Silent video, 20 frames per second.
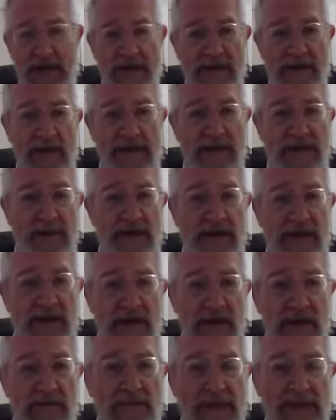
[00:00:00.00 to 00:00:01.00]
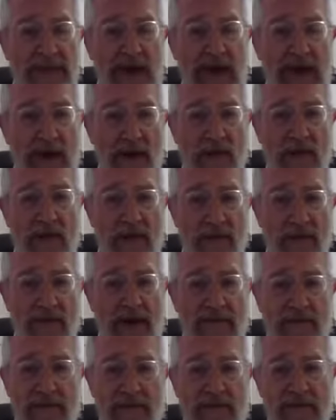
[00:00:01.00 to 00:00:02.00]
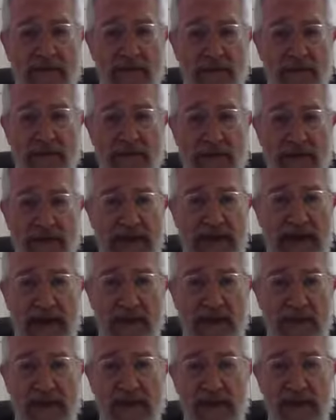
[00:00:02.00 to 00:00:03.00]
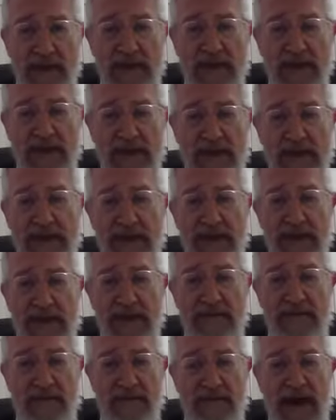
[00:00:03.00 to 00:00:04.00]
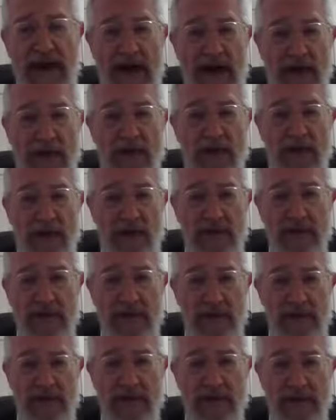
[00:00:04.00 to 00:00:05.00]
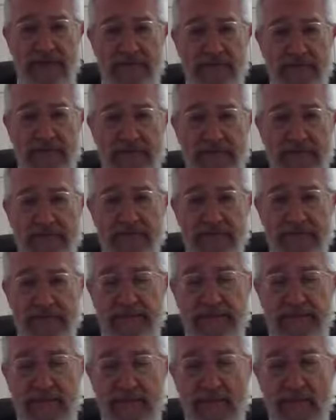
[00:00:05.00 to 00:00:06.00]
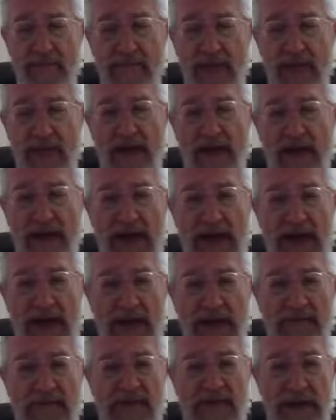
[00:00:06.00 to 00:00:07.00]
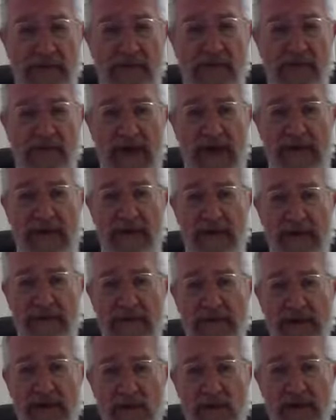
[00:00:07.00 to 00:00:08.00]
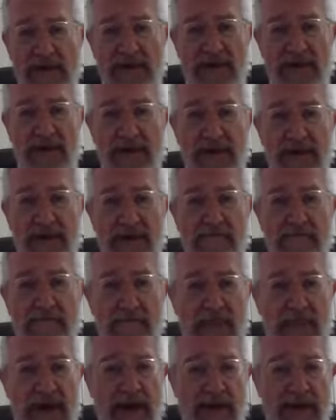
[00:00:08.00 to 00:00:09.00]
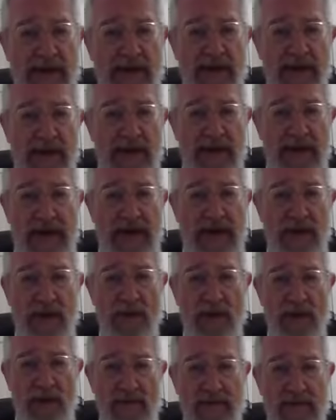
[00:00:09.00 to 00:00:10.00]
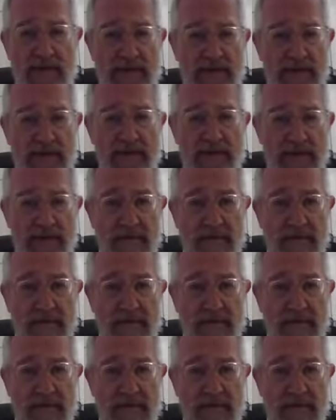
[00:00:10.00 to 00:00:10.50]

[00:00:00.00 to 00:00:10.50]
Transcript: And this becomes our reference point, our source for our shuls to have separation between men and women.